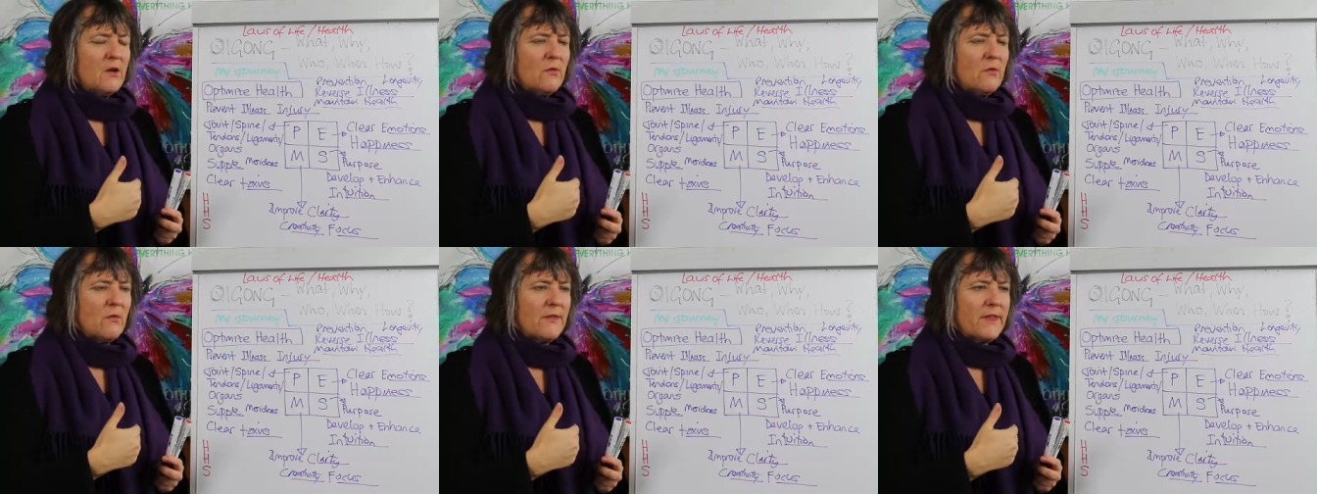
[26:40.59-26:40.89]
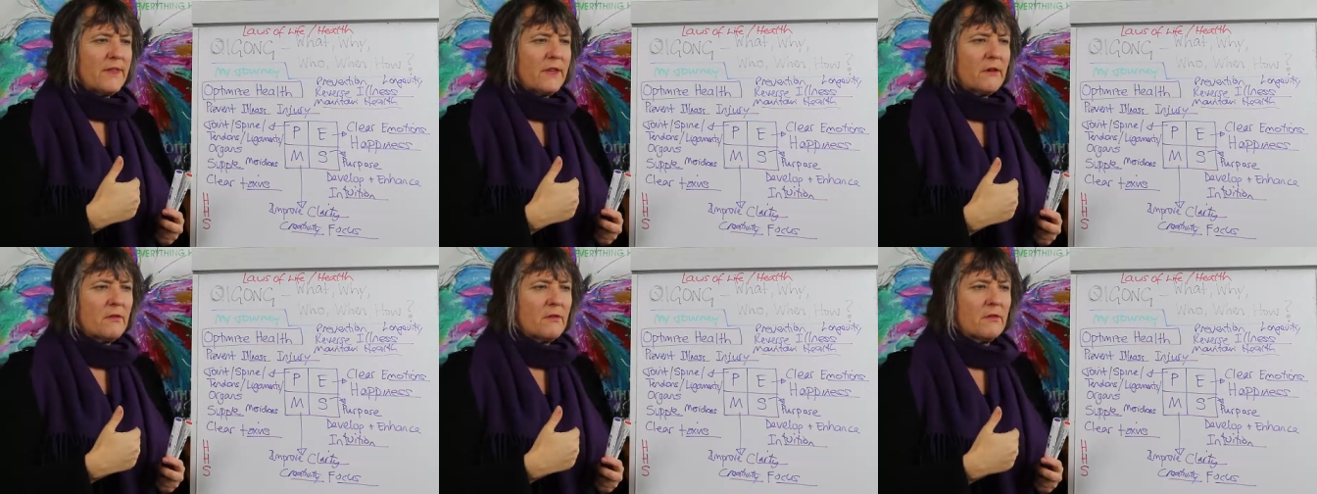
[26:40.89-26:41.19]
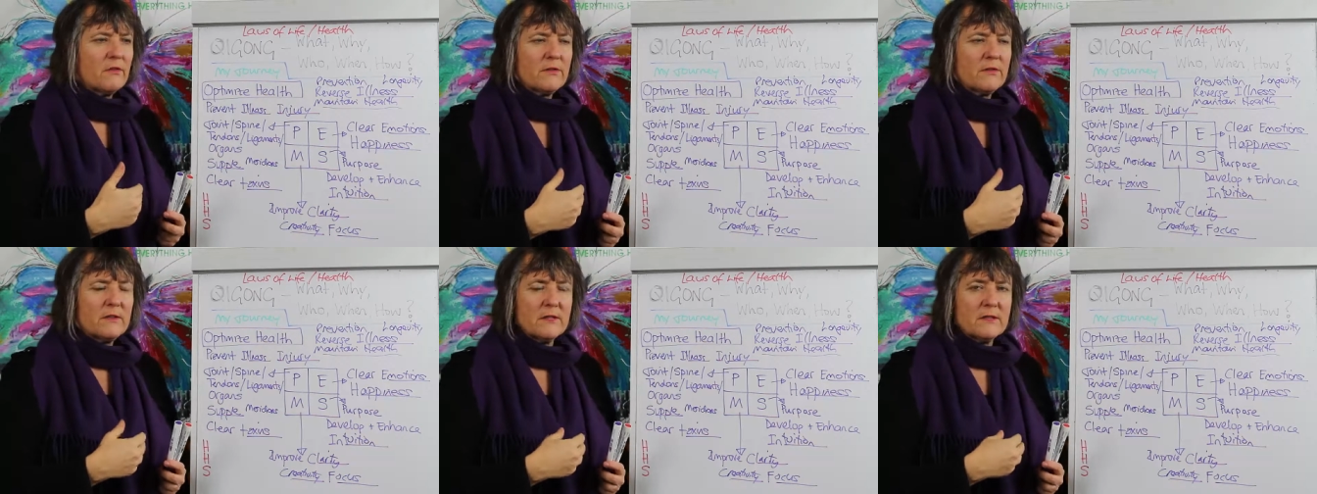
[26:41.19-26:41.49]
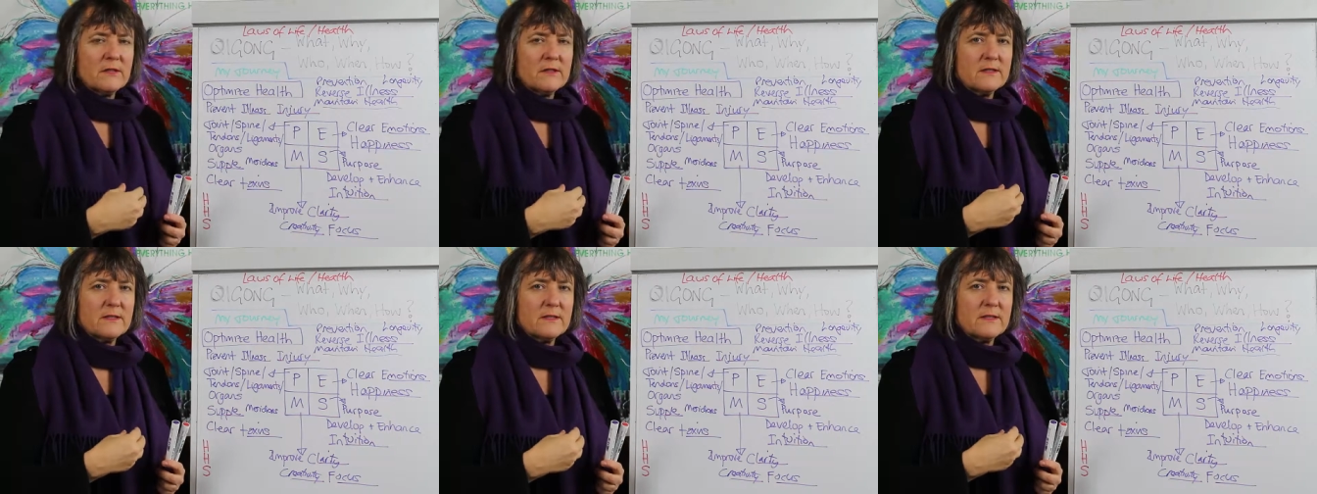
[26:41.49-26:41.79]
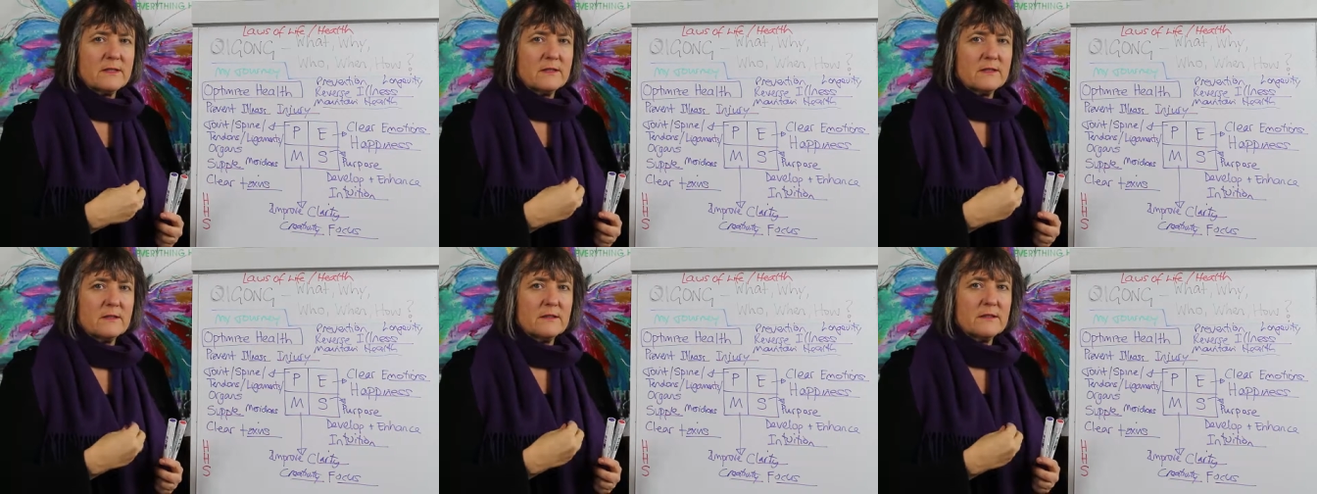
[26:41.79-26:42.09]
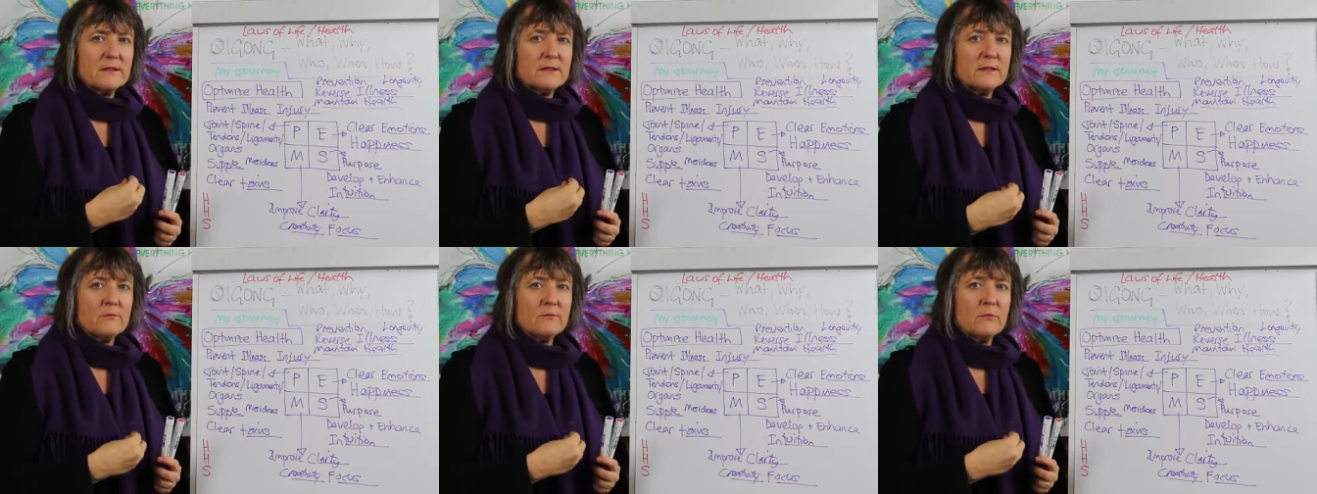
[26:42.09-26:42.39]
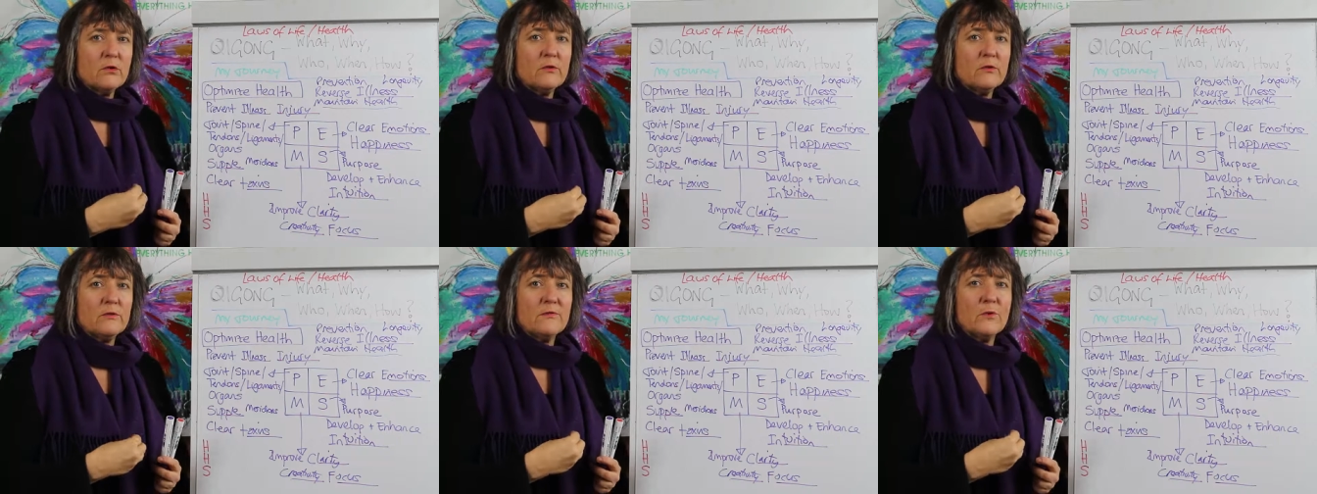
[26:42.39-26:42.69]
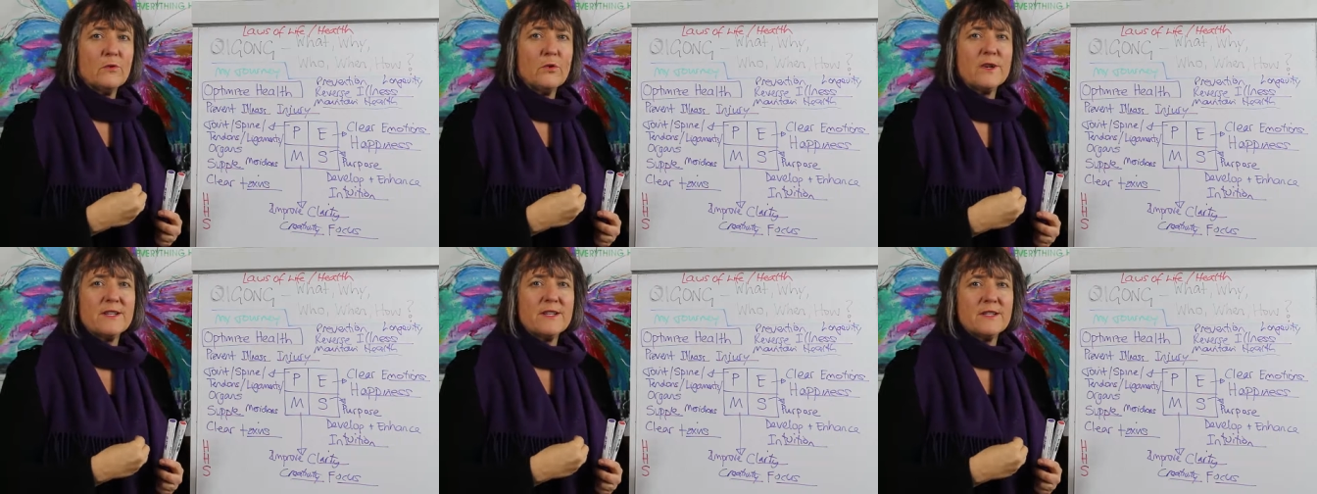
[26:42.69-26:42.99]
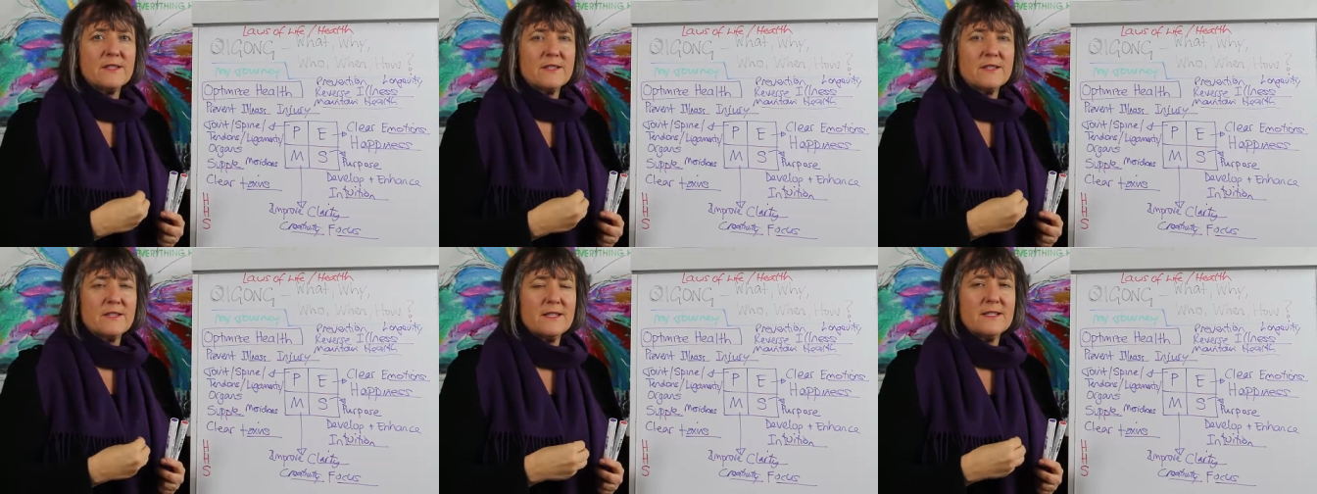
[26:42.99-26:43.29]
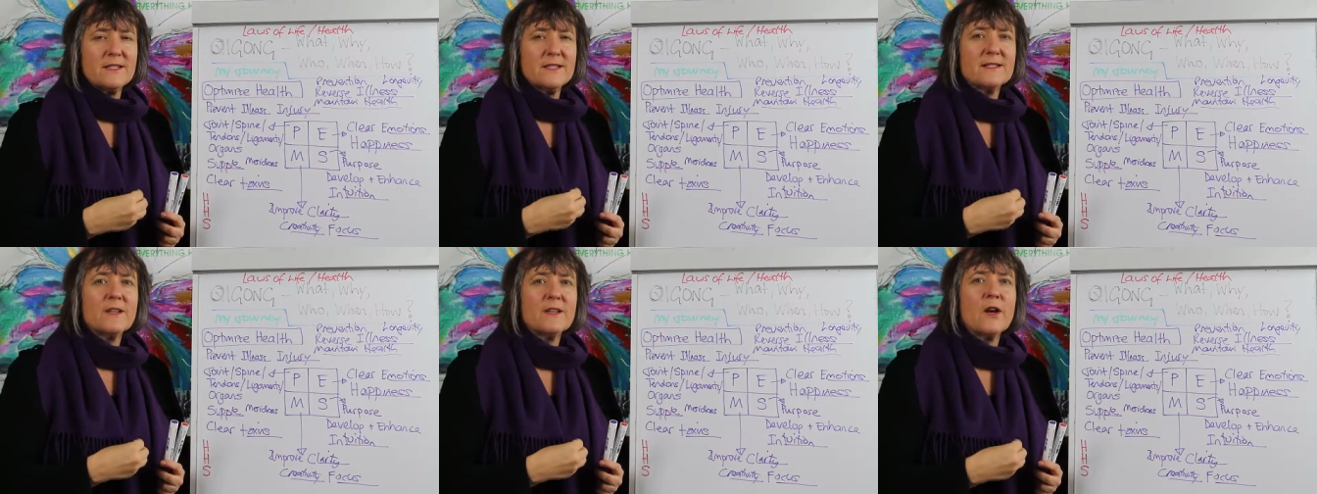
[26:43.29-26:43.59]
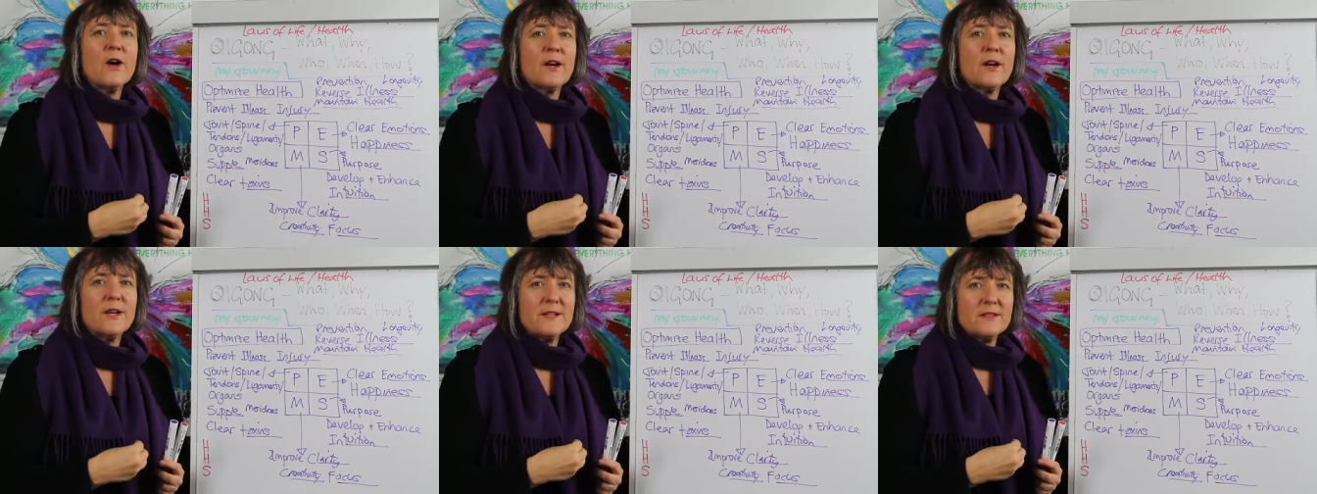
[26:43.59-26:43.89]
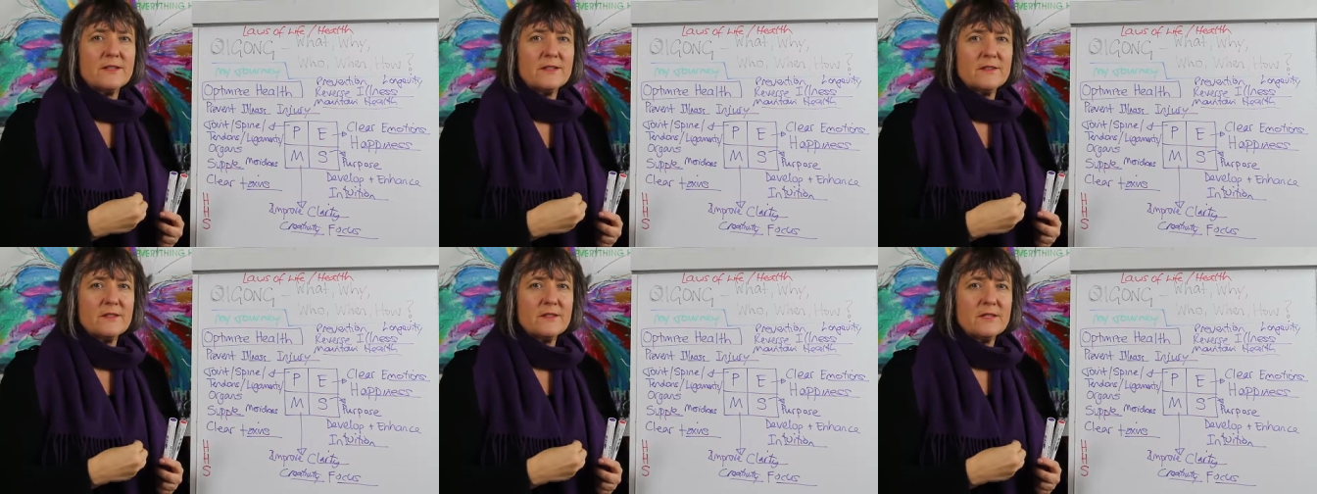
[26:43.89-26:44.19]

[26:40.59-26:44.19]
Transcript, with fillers: what they call the still small voice inside,